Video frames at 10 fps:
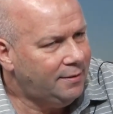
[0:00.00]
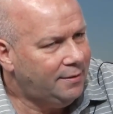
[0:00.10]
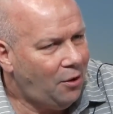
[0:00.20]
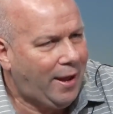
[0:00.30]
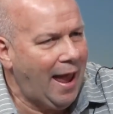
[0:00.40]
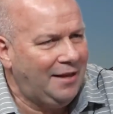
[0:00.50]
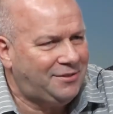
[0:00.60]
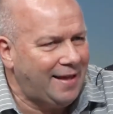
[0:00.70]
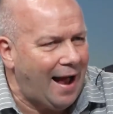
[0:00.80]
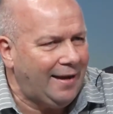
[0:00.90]
Okay, it's
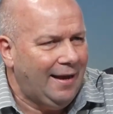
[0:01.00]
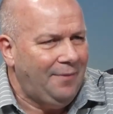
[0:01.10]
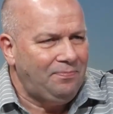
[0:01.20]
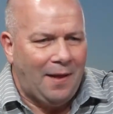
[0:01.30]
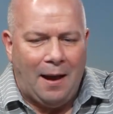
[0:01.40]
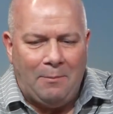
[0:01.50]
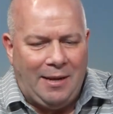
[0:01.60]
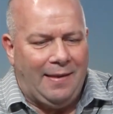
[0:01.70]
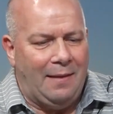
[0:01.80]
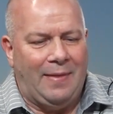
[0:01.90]
not, I
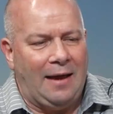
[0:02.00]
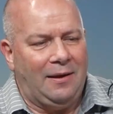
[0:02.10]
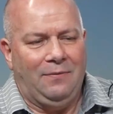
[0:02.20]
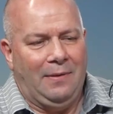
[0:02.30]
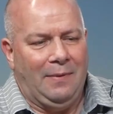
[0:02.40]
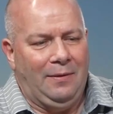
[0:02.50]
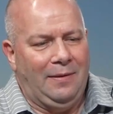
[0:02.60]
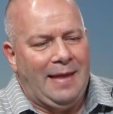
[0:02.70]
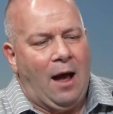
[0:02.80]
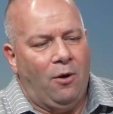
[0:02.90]
mean,
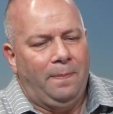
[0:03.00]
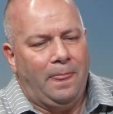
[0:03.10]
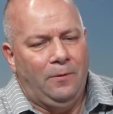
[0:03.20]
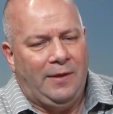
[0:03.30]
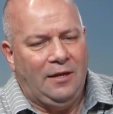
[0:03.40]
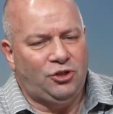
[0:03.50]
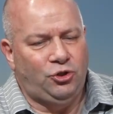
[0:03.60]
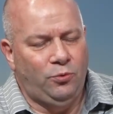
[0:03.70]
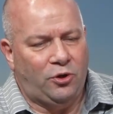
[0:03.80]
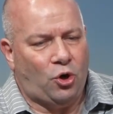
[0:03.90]
now, the issue
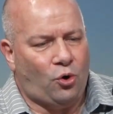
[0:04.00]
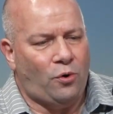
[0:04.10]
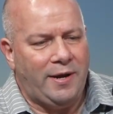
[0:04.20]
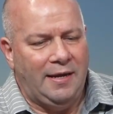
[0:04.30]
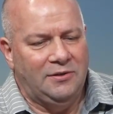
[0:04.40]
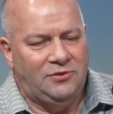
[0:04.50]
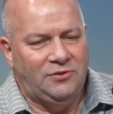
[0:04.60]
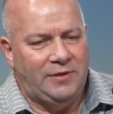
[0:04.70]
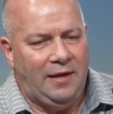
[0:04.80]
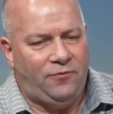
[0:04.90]
with curry
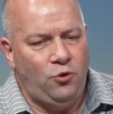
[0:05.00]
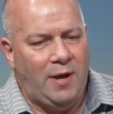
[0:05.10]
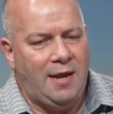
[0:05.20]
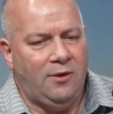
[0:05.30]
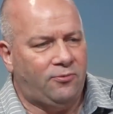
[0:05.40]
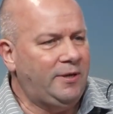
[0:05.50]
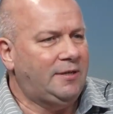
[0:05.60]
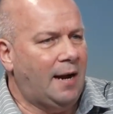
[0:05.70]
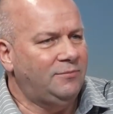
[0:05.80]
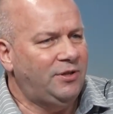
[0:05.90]
is if you eat it 3
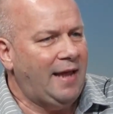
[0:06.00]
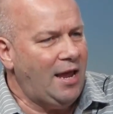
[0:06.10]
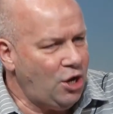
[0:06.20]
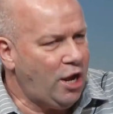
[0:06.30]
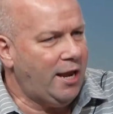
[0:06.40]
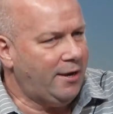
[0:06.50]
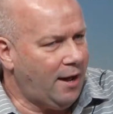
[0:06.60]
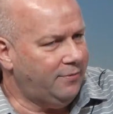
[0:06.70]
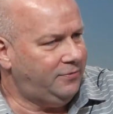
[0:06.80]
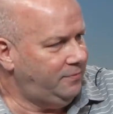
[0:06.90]
times a day, you get
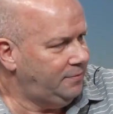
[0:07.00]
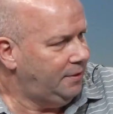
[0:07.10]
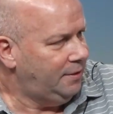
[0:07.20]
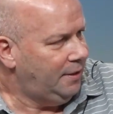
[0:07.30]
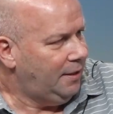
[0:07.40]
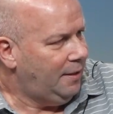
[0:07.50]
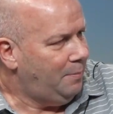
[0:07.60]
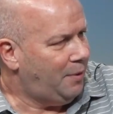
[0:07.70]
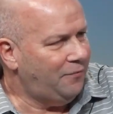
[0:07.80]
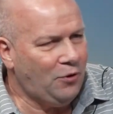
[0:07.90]
enough.
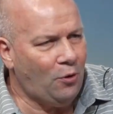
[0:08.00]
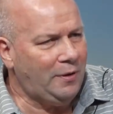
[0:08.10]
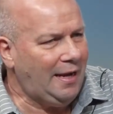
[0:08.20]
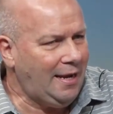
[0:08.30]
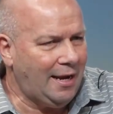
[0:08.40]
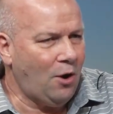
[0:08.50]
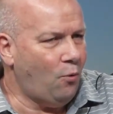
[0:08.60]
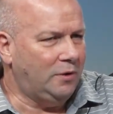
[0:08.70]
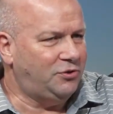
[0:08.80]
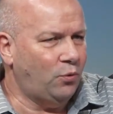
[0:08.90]
But if you're only eating it
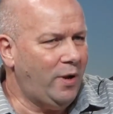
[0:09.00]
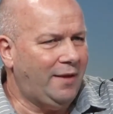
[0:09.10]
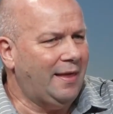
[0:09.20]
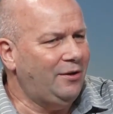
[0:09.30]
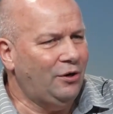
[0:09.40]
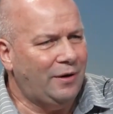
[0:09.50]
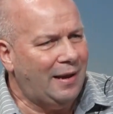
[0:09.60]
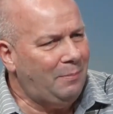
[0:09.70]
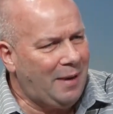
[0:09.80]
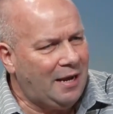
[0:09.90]
once a week, then
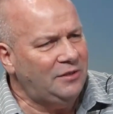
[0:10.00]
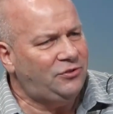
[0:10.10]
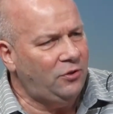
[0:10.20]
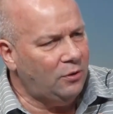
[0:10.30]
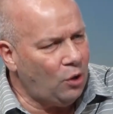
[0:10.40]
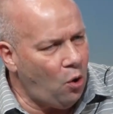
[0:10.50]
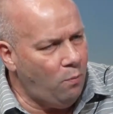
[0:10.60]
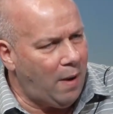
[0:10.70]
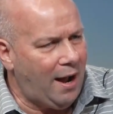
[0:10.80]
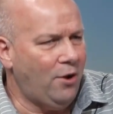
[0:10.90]
because of the low
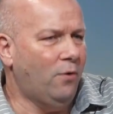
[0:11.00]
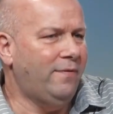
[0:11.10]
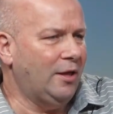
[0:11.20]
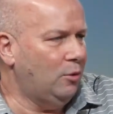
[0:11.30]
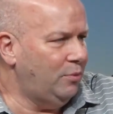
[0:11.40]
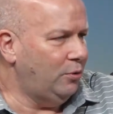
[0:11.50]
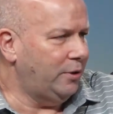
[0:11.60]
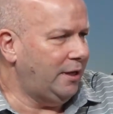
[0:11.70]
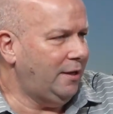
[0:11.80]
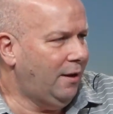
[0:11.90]

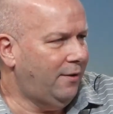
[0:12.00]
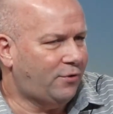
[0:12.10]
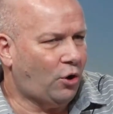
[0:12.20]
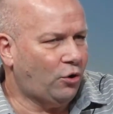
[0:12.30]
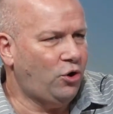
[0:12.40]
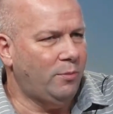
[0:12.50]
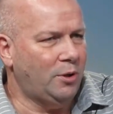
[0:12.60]
bioavailability of curcumin to